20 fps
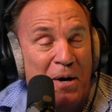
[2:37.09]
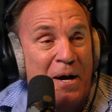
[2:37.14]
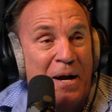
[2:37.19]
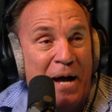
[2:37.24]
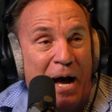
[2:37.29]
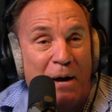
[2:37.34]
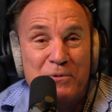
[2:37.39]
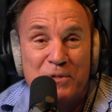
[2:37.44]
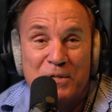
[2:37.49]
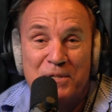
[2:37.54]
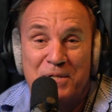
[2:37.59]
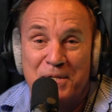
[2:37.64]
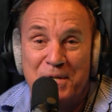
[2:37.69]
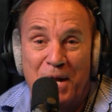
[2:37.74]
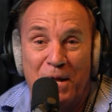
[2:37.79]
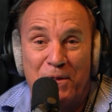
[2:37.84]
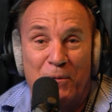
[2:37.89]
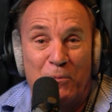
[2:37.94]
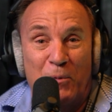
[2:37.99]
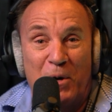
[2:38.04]
I was just
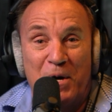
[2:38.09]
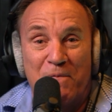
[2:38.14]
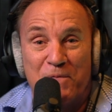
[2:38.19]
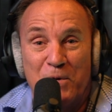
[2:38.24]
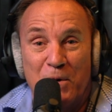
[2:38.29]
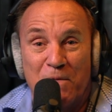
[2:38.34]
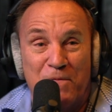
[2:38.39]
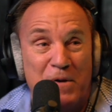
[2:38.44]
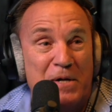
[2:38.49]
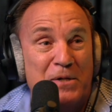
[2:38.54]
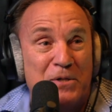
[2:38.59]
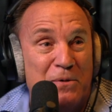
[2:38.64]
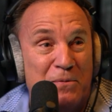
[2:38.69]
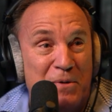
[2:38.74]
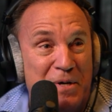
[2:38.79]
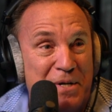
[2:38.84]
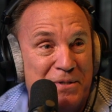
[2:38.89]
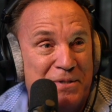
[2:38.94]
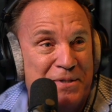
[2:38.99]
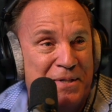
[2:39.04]
another one of your
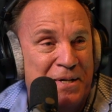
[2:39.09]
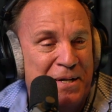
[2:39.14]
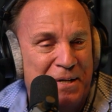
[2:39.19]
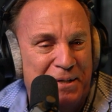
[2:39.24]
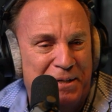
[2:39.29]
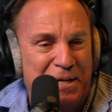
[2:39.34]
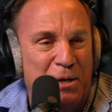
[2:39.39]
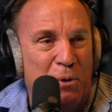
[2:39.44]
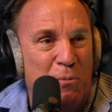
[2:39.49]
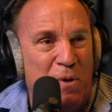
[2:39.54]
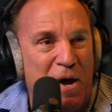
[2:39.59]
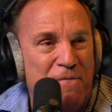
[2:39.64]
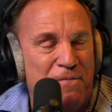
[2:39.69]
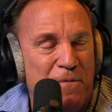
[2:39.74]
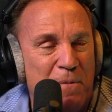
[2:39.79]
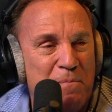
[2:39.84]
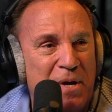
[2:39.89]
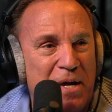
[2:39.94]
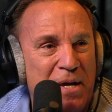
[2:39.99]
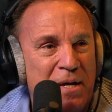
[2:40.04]
victories. Get away
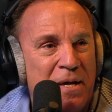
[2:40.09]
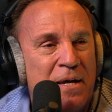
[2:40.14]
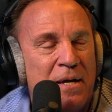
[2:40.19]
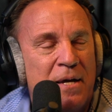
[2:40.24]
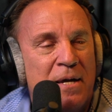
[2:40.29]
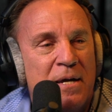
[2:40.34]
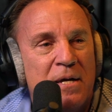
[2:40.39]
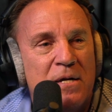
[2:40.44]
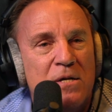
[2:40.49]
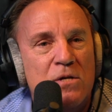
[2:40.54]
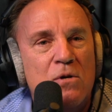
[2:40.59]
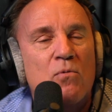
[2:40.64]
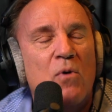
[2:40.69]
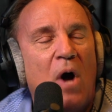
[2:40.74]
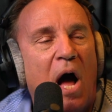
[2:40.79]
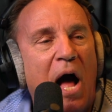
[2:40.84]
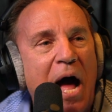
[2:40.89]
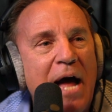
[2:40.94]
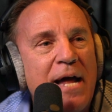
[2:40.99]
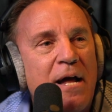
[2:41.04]
from me. You
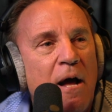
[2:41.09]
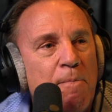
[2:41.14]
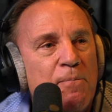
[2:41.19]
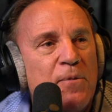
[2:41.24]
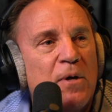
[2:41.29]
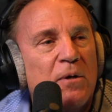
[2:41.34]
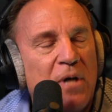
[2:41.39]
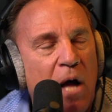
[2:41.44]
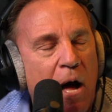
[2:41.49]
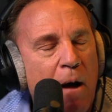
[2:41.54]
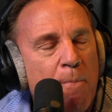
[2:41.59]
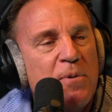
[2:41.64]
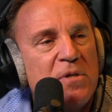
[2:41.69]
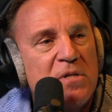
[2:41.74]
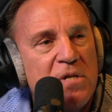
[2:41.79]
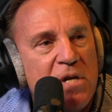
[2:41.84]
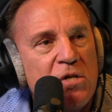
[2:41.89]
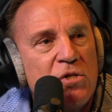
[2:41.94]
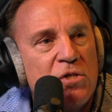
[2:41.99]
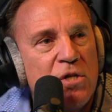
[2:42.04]
eye up their
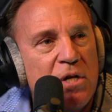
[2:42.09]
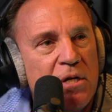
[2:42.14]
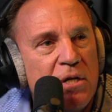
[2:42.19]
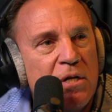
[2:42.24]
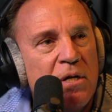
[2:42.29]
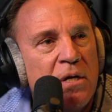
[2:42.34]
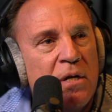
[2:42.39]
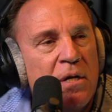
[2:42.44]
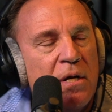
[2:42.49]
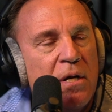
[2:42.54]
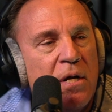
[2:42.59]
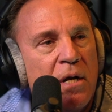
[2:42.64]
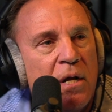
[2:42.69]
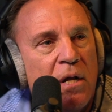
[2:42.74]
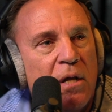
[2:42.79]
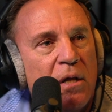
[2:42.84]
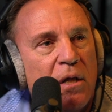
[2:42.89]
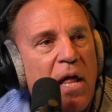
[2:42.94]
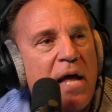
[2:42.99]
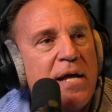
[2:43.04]
competition
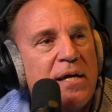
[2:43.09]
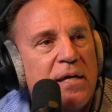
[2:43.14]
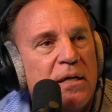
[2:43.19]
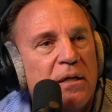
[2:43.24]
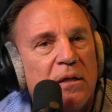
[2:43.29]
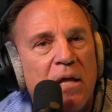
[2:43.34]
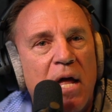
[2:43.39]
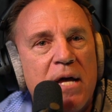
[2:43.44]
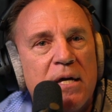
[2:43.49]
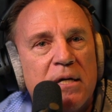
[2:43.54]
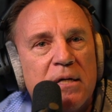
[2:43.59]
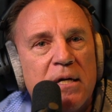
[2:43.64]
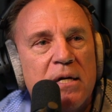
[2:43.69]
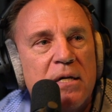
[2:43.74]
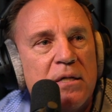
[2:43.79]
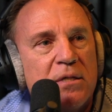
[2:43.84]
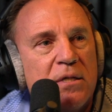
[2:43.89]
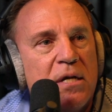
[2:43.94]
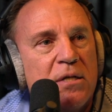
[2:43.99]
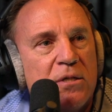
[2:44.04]
like
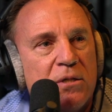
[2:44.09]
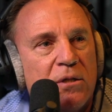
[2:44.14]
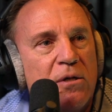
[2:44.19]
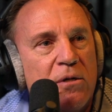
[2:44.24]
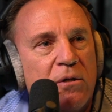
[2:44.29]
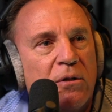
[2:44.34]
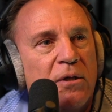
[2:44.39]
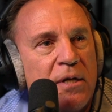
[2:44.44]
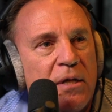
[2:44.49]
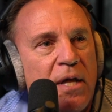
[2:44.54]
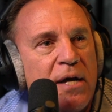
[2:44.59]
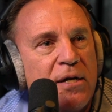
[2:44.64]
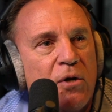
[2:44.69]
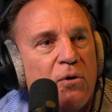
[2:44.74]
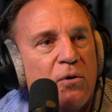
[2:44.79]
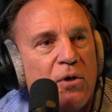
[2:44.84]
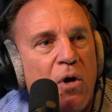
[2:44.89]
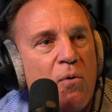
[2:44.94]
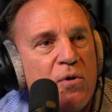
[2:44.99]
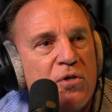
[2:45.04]
it's literally like you're
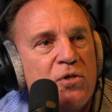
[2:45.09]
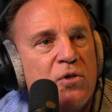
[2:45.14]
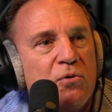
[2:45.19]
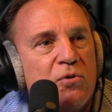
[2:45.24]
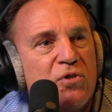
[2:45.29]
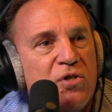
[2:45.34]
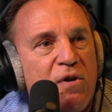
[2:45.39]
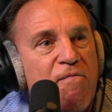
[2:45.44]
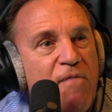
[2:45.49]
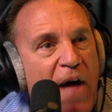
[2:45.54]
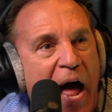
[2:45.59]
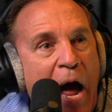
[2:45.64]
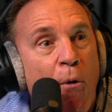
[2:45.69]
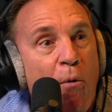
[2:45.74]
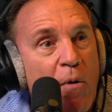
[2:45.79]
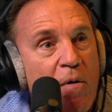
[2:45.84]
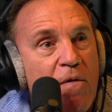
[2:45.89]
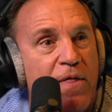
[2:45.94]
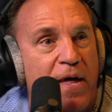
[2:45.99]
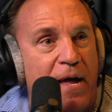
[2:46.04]
going to
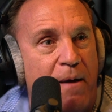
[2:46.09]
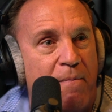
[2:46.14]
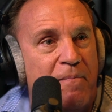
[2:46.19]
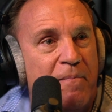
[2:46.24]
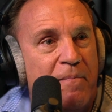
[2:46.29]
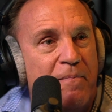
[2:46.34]
devour them.